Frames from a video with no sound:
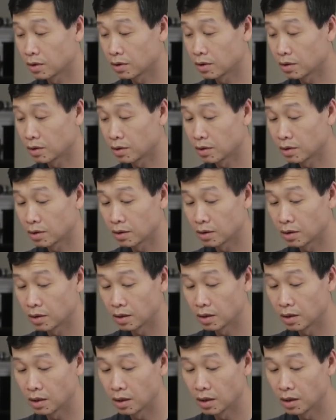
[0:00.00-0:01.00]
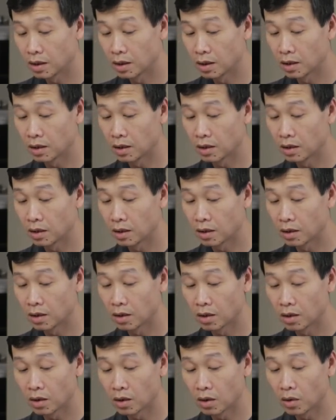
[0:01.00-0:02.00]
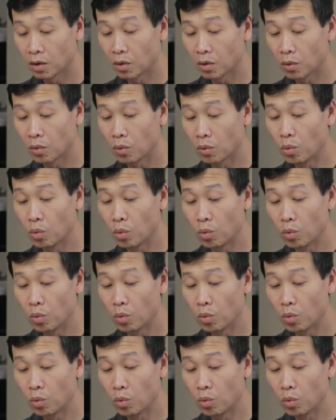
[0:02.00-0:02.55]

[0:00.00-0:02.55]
[no speech]